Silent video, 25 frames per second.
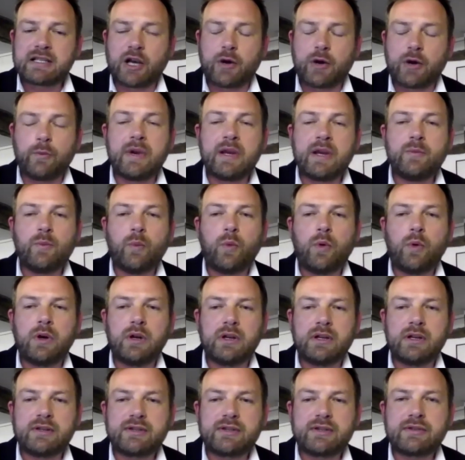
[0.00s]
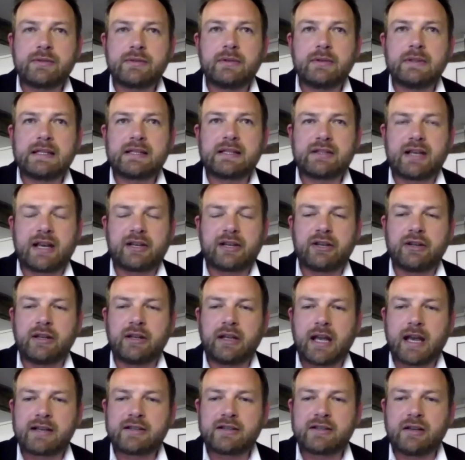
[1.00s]
So we would
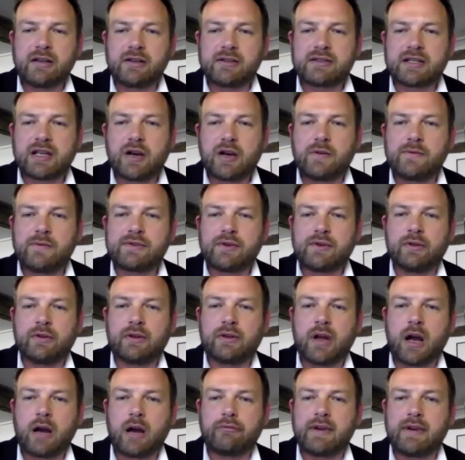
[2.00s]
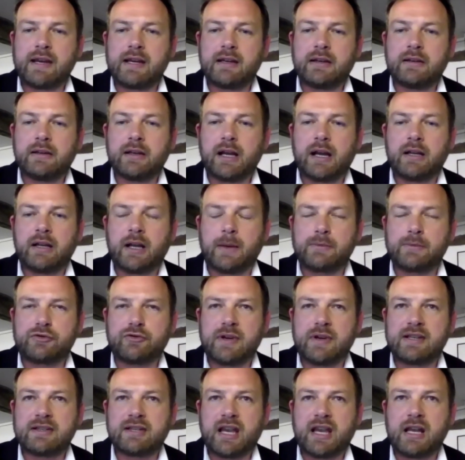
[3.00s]
second guess ourselves on covering an
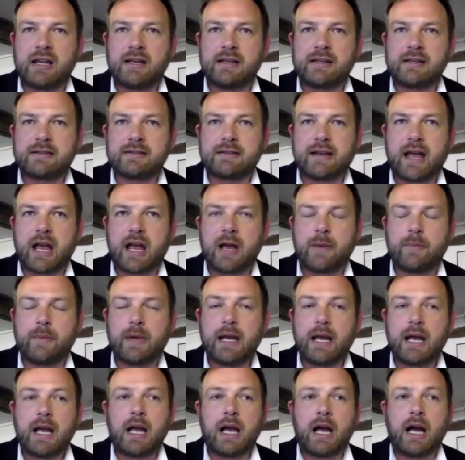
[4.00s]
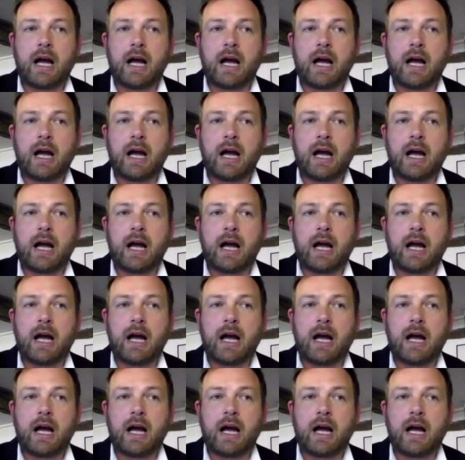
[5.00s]
upstream tailings dam